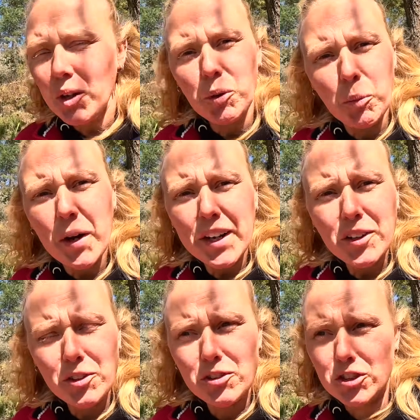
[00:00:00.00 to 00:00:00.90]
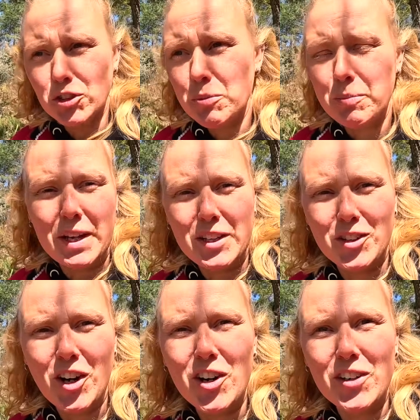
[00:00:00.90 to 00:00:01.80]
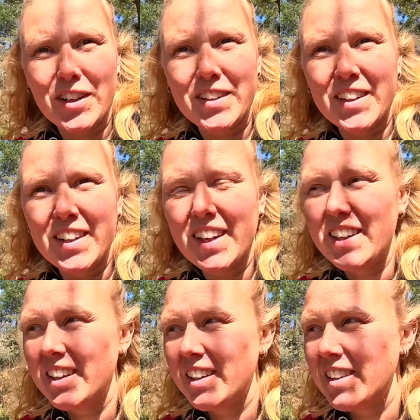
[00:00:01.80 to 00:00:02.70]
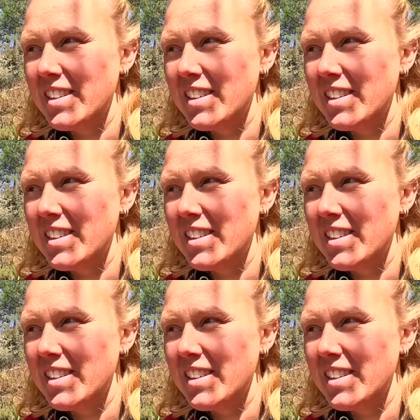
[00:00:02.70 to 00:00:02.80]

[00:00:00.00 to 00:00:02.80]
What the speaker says: why do you just dump it in your garden and